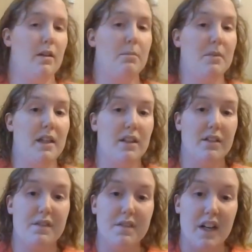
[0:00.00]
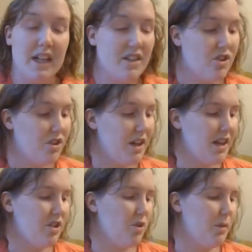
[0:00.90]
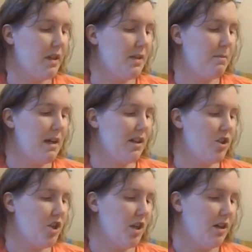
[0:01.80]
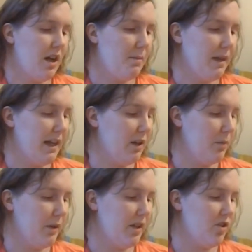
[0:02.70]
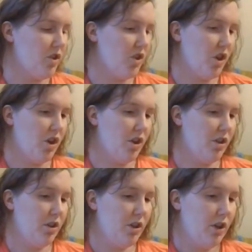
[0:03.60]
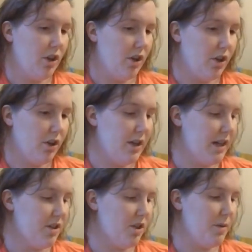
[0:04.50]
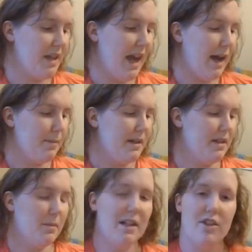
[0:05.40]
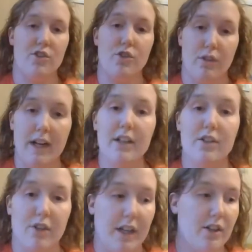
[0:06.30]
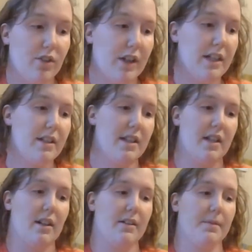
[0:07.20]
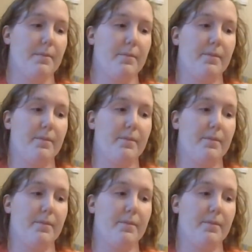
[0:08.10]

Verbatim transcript: Miguel finds Ernesto at his mansion and Miguel plays a song. Ernesto is happy to meet his great great grandson.